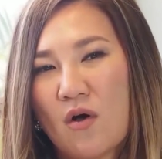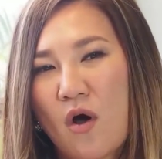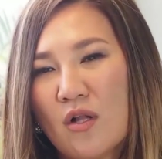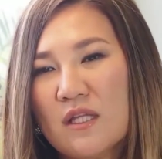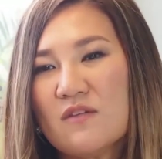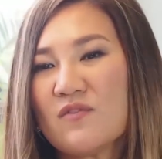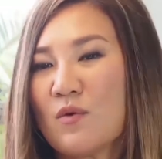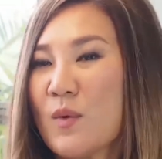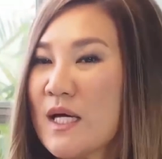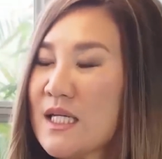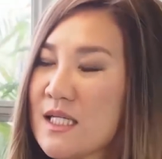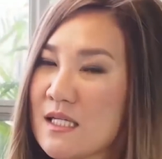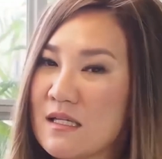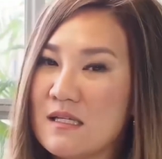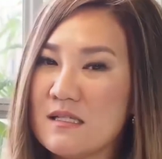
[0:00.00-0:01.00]
call it for
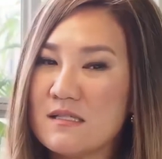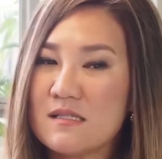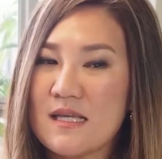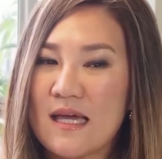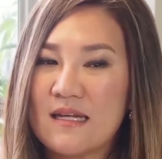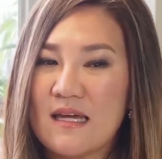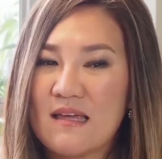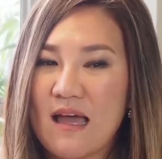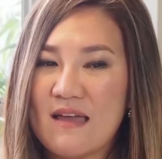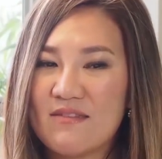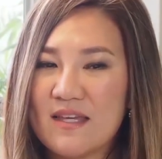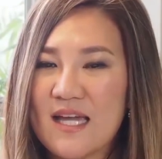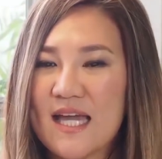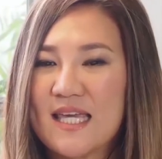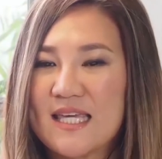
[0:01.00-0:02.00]
what it is. And I
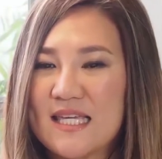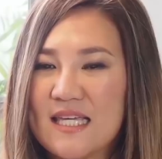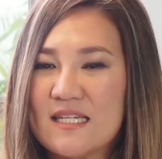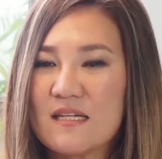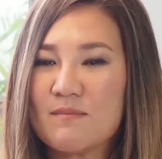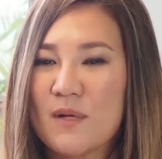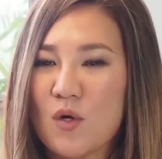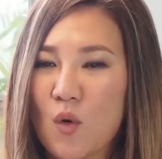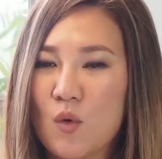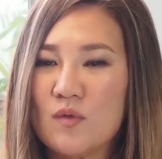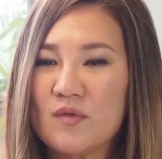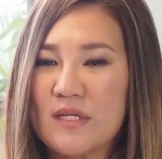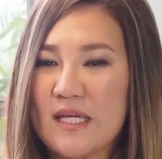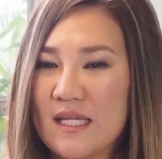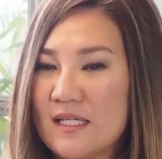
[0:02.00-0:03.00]
think I heeded my
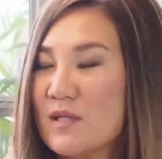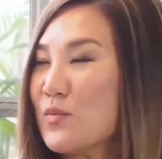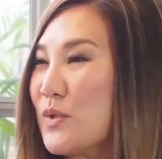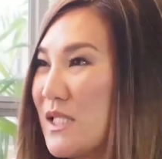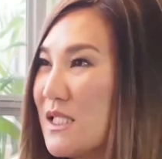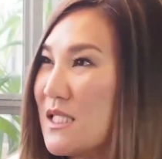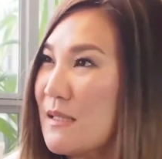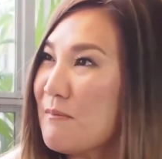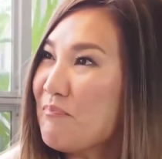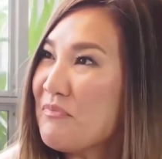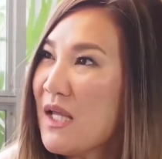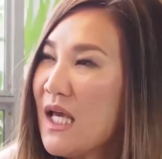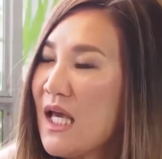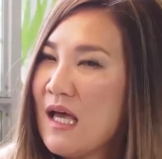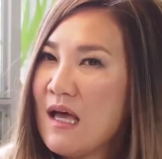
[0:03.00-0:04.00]
own inner wisdom,
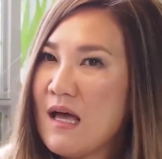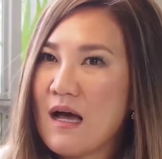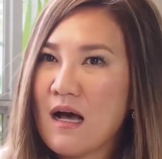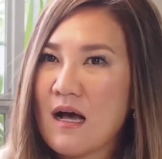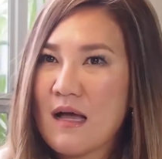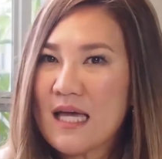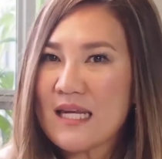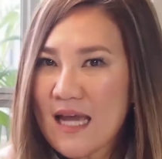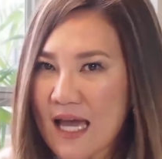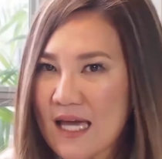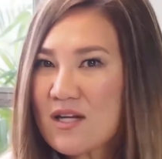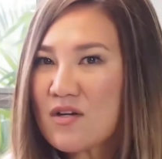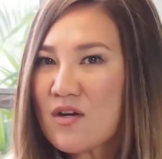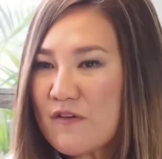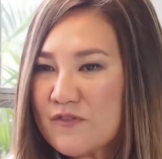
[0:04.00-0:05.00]
and I
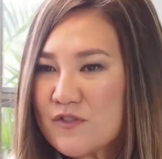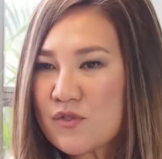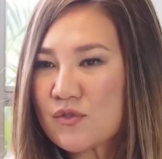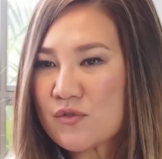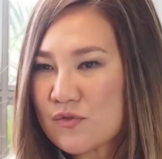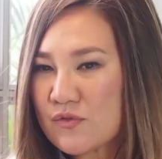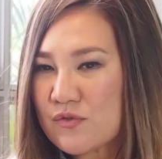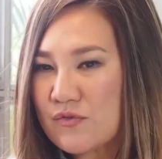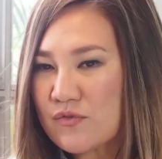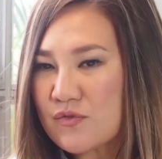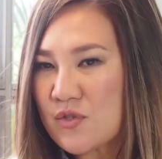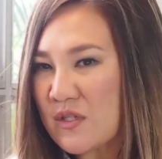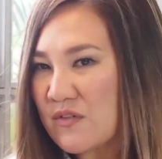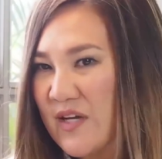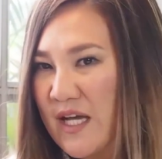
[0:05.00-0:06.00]
headed off to
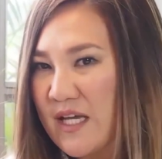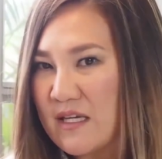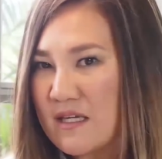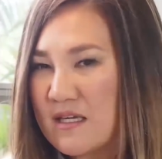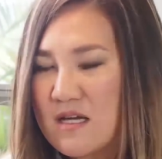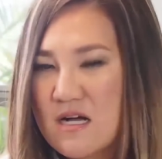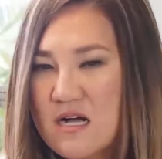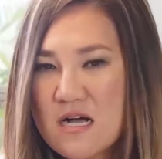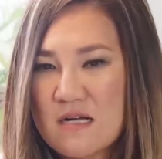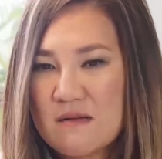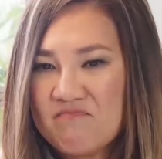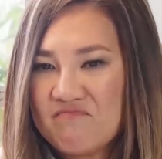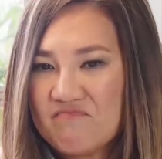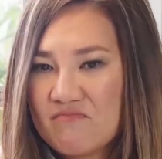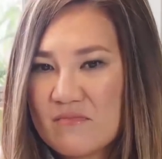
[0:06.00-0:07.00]
Hawaii.
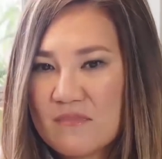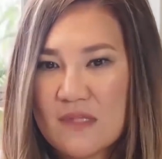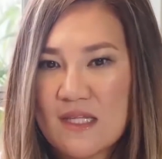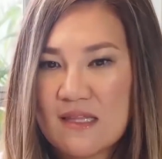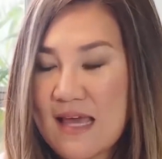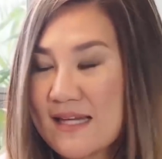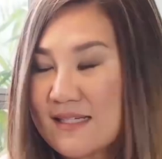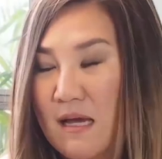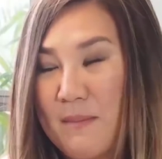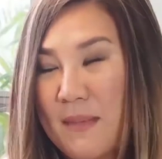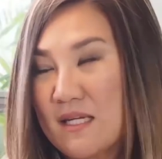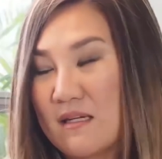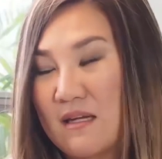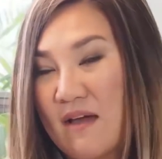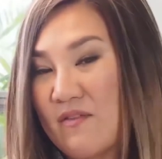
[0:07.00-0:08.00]
That time
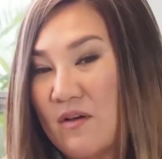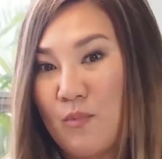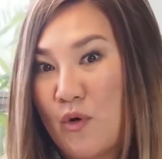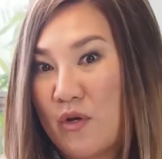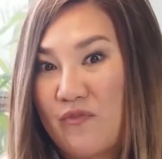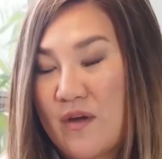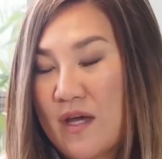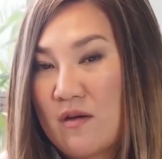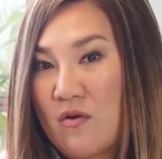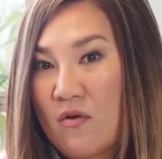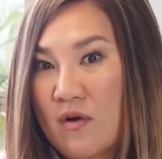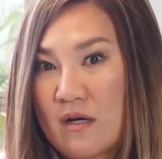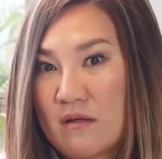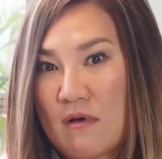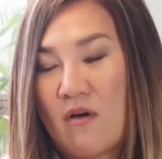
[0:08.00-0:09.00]
I didn't have a boyfriend
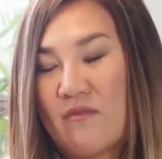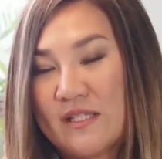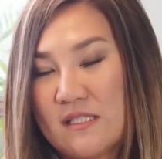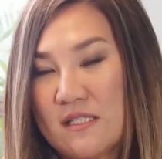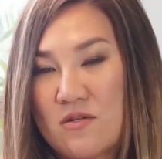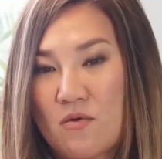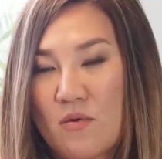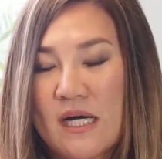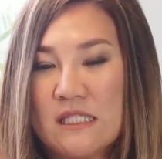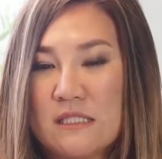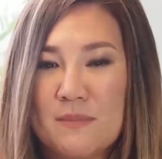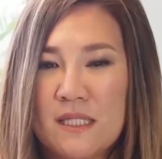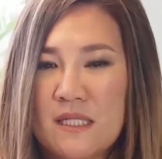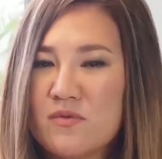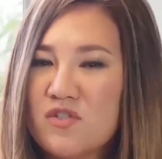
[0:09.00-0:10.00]
or obviously no
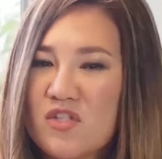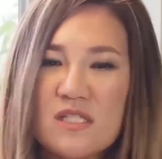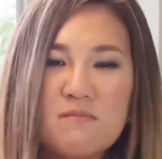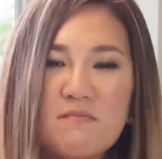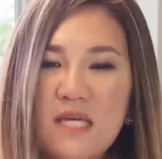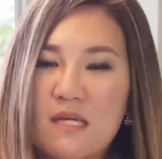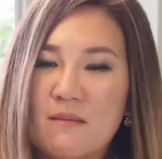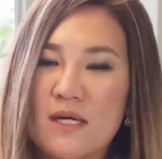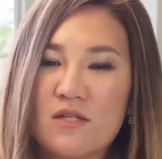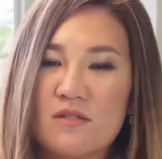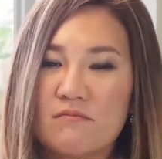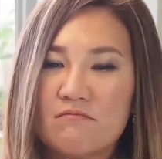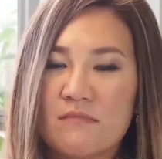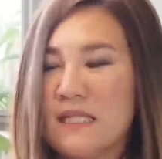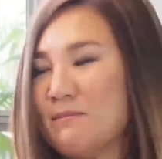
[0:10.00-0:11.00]
husband. It was just me and
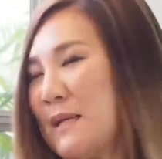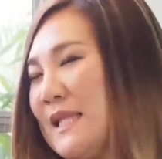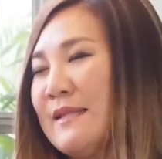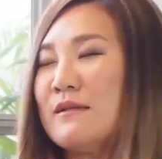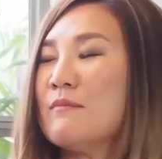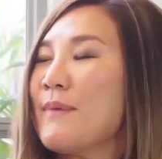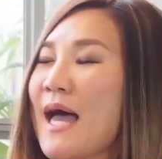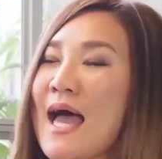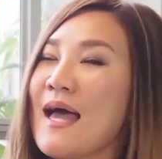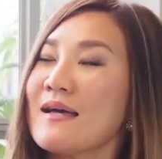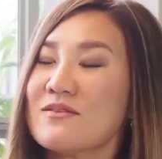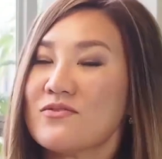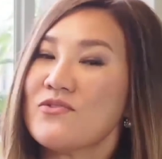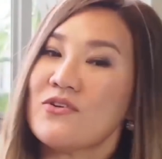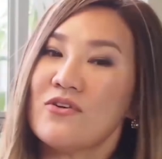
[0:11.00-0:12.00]
my little
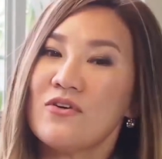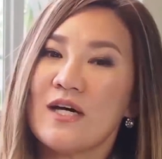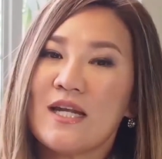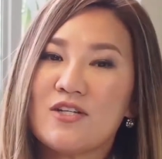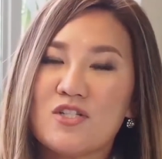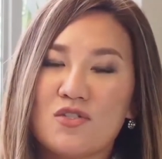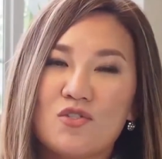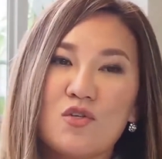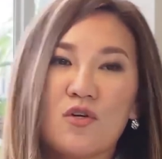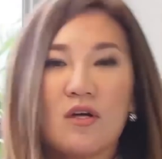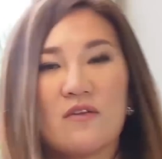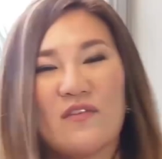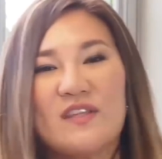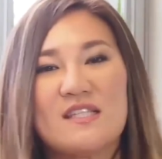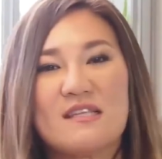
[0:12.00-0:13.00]
bags, you know, and I just took
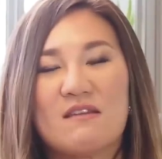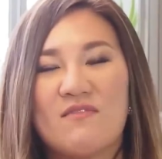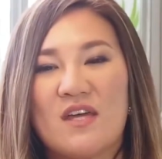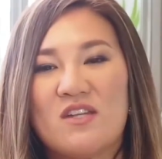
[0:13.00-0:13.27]
on this